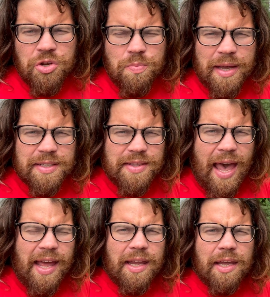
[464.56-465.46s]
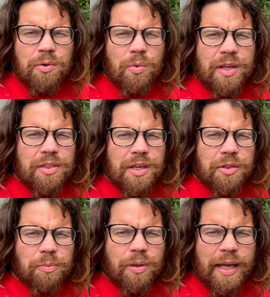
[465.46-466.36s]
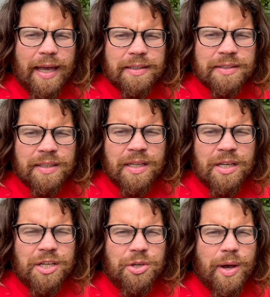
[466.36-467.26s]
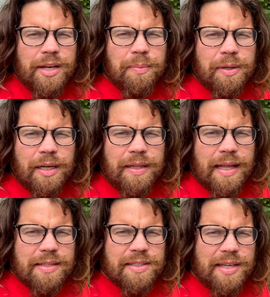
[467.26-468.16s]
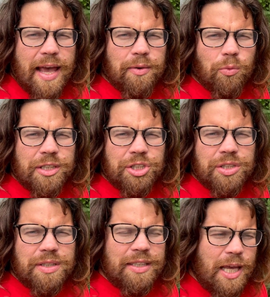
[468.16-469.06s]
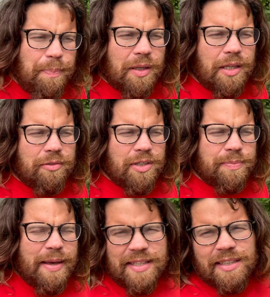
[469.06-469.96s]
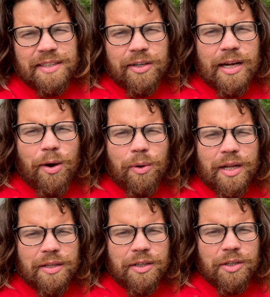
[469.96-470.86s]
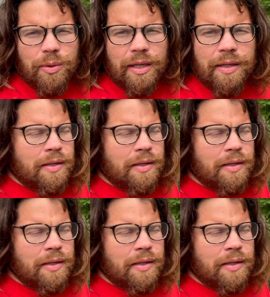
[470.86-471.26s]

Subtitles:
you mix that in with the other plants, you end up getting that scent, which typically makes the deer not want anything to do with it.